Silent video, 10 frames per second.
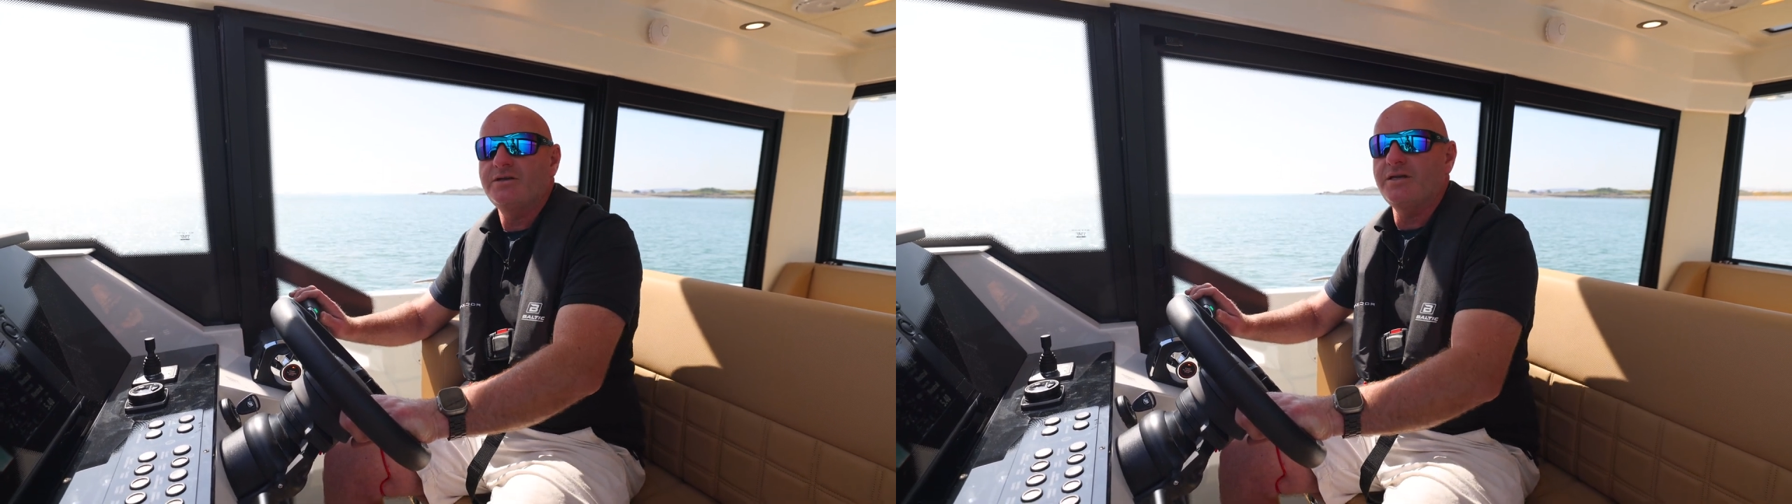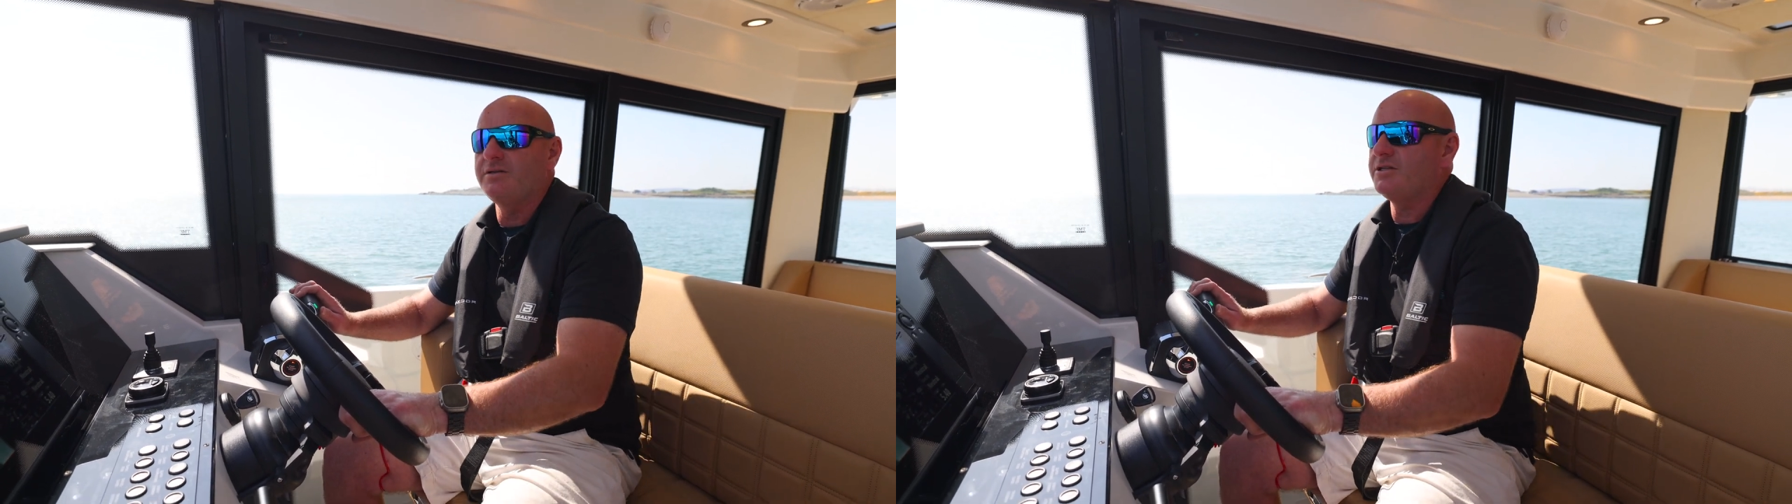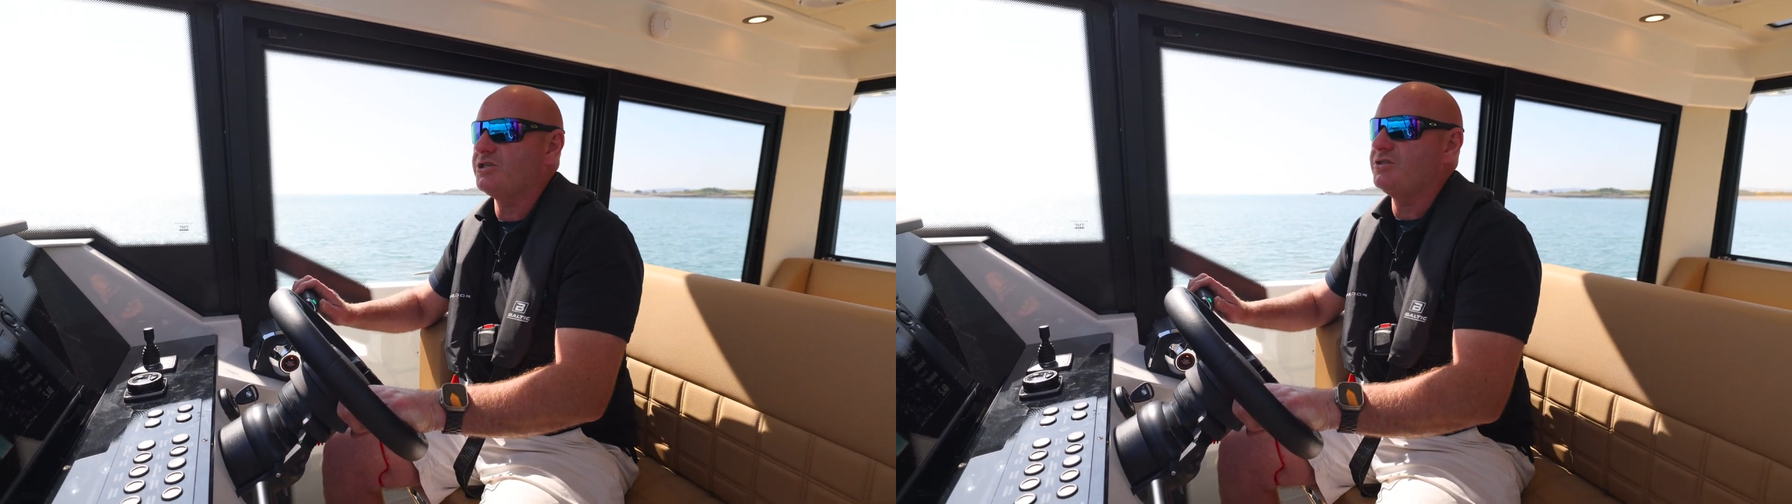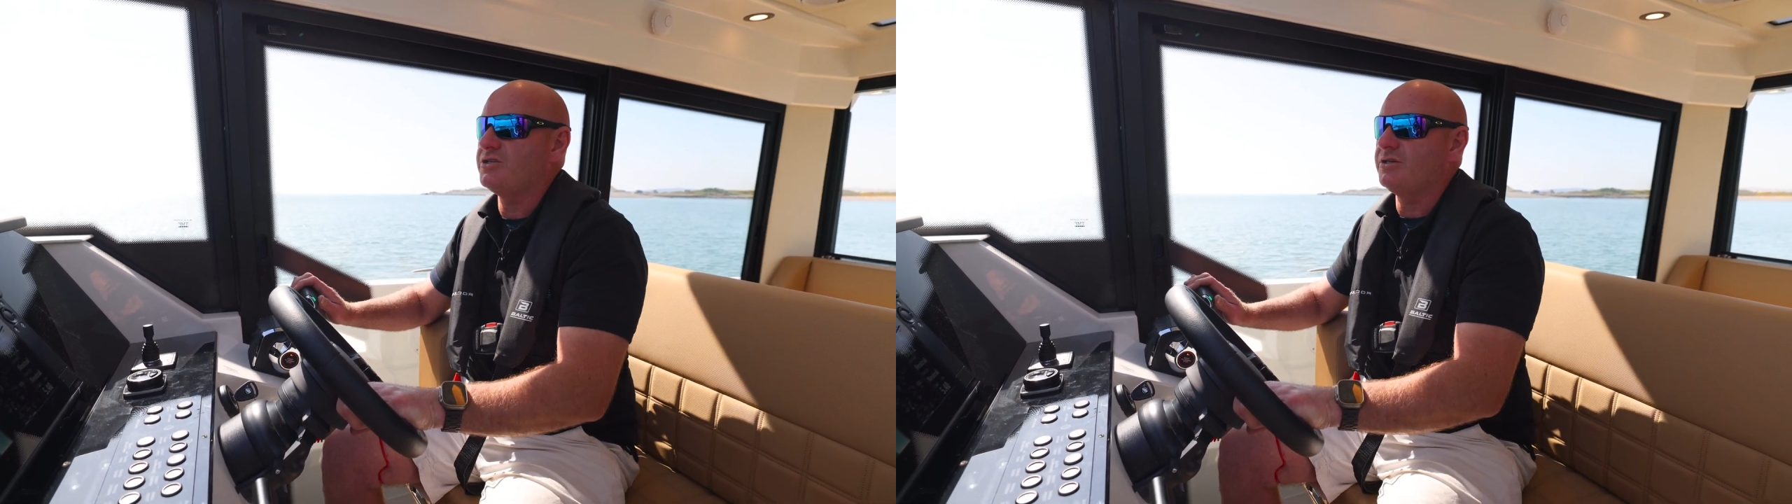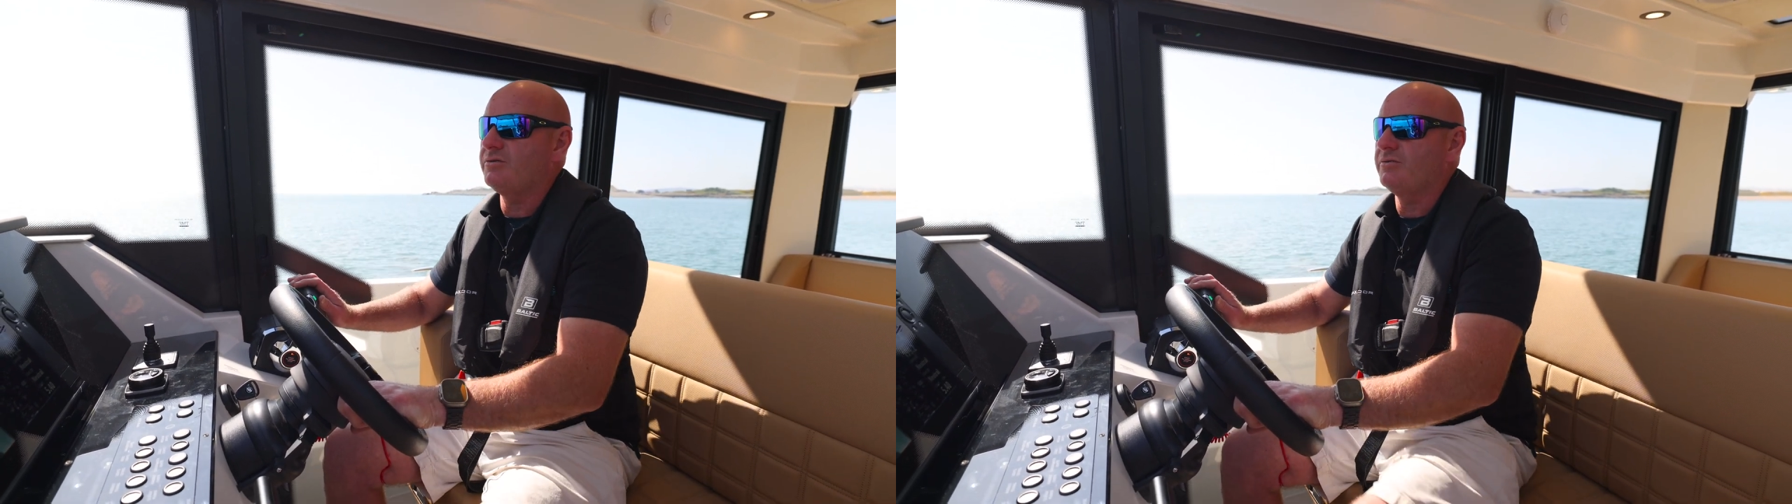in addition
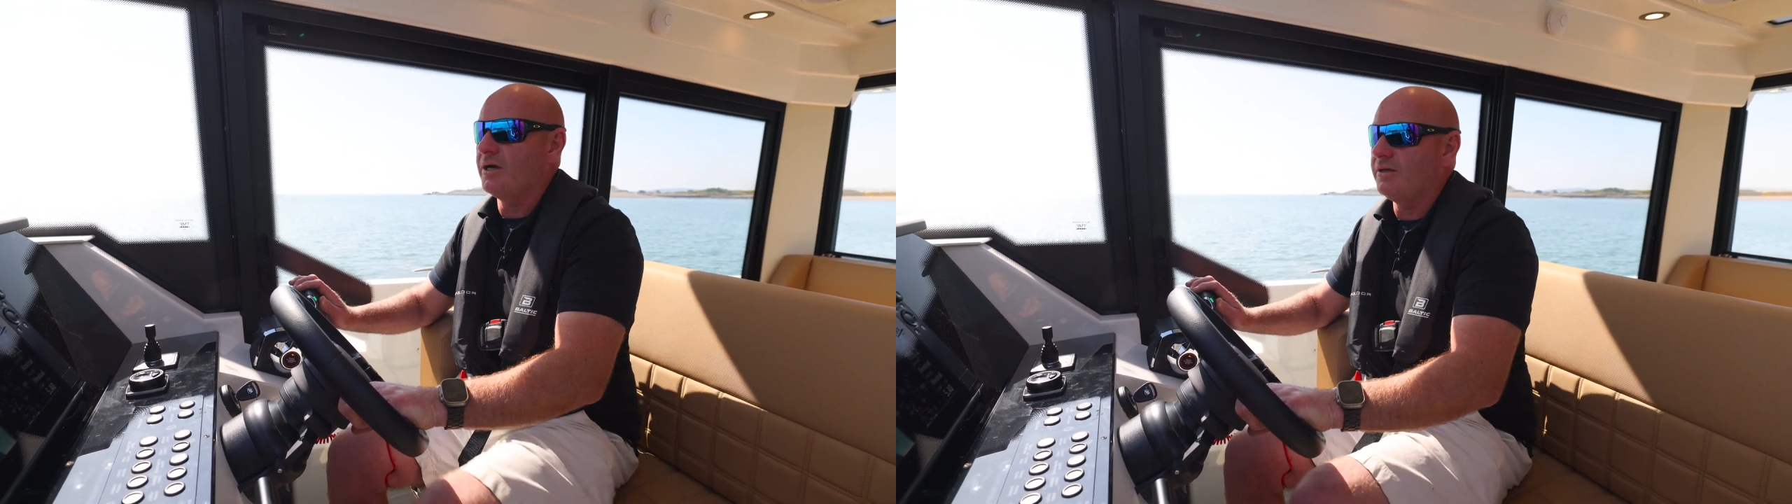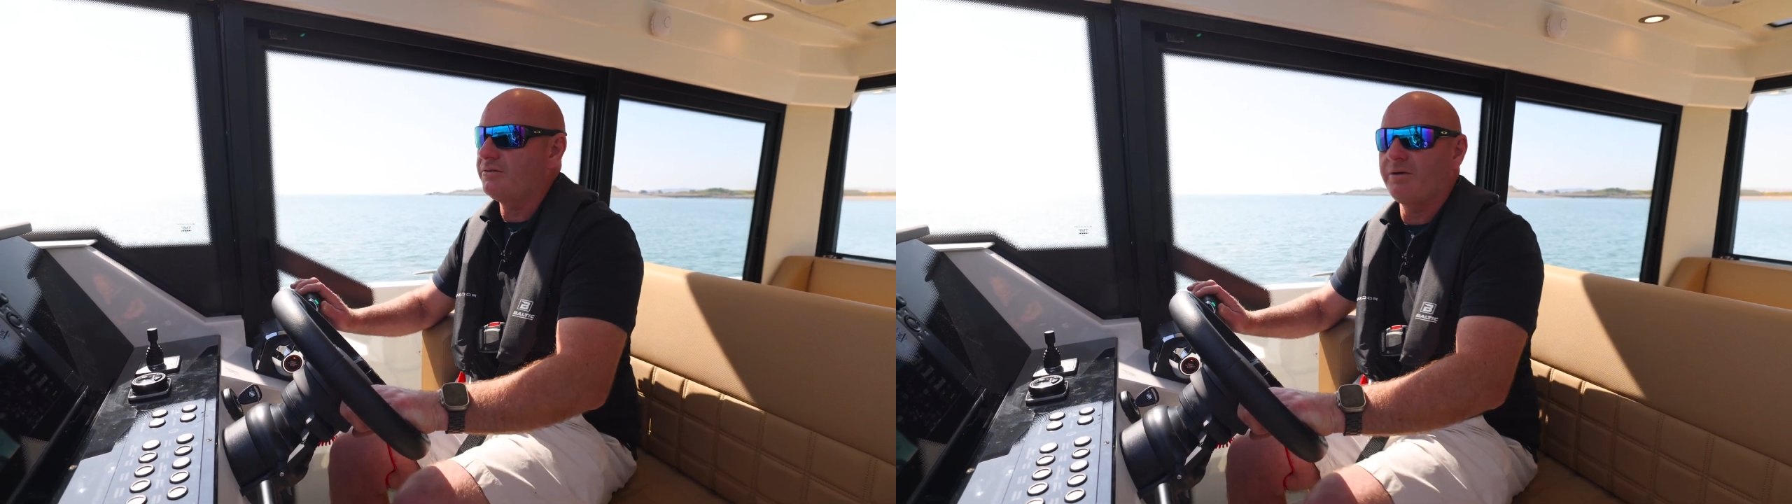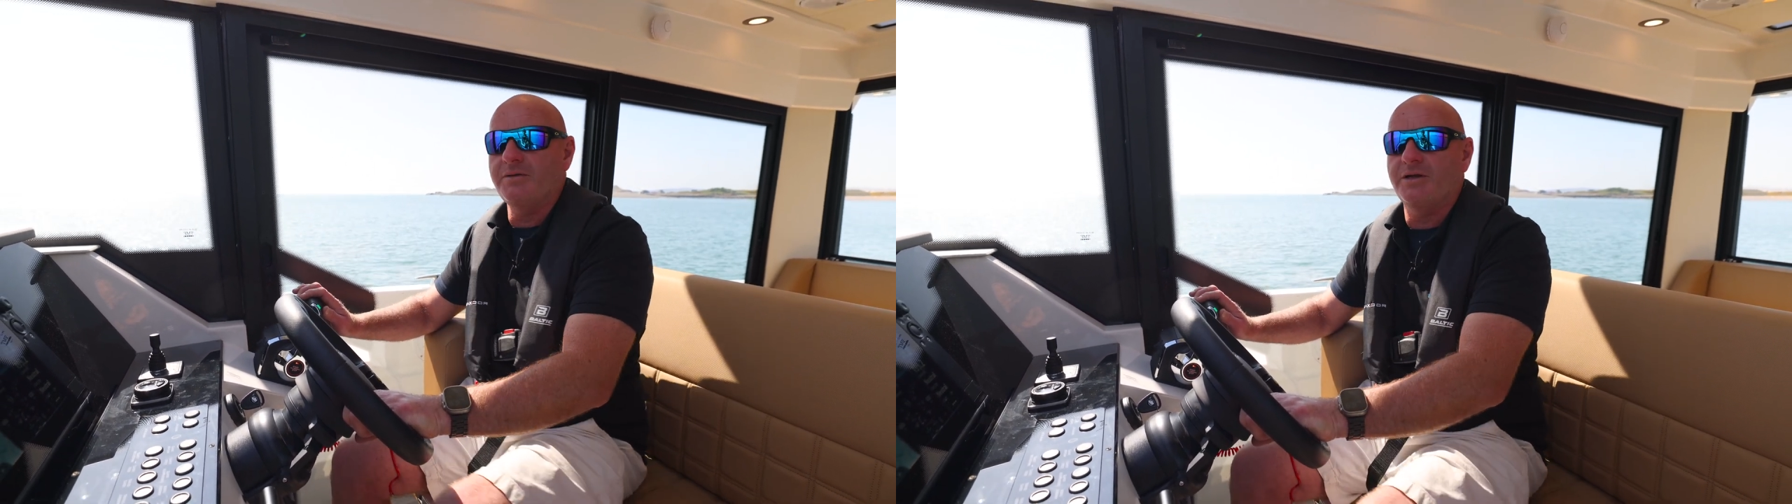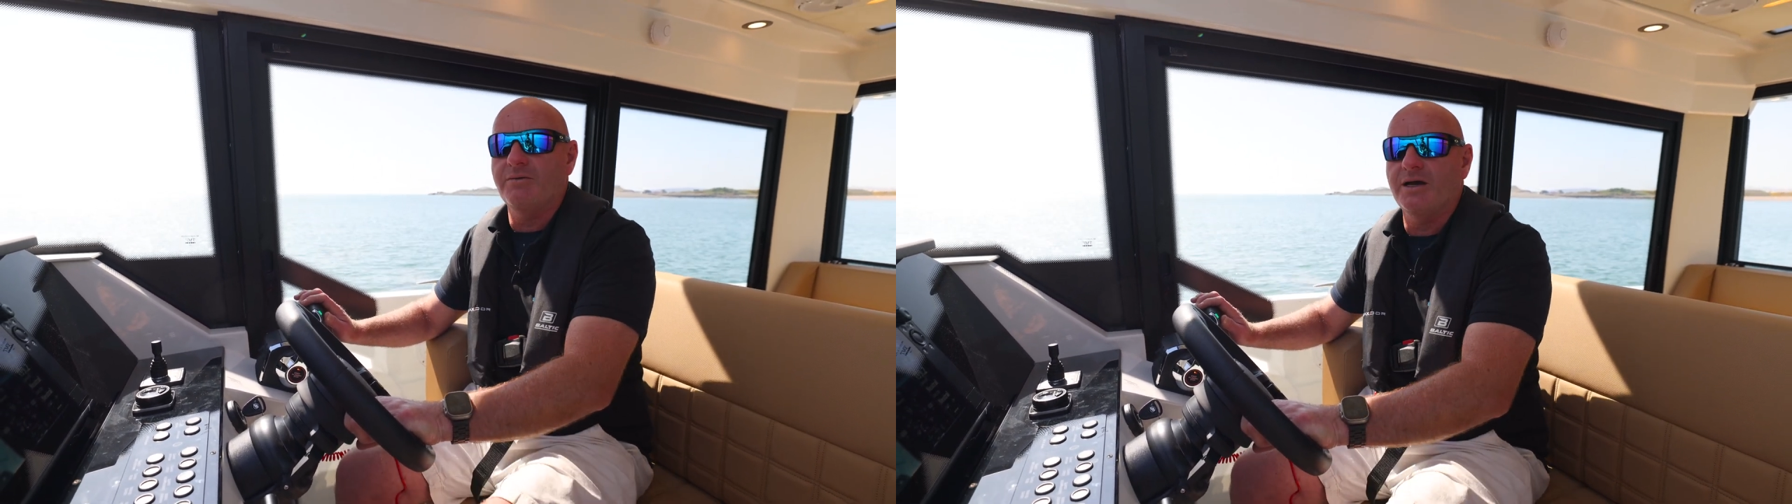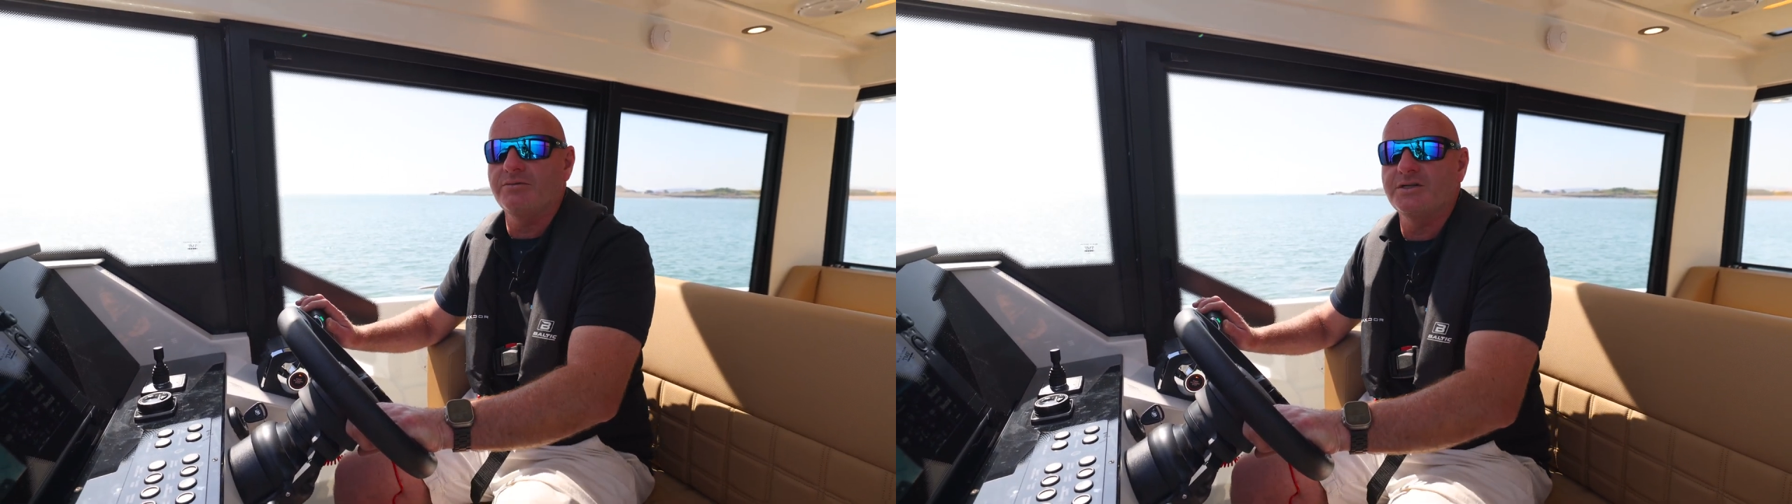to throwing it
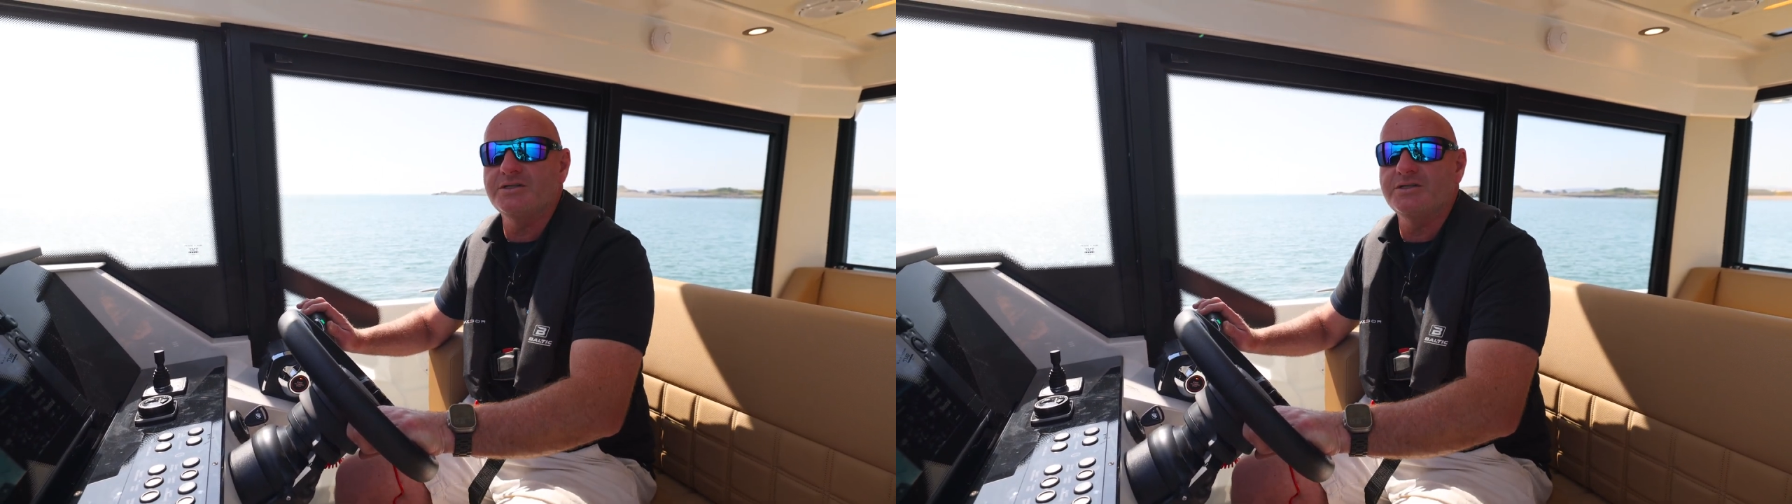round